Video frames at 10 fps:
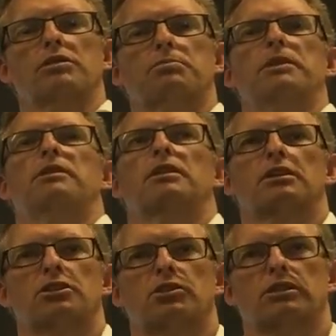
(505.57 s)
speak to the
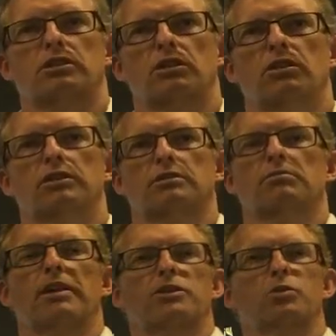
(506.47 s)
construction guys
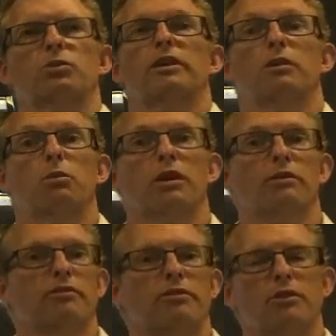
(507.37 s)
and make sure they're aware of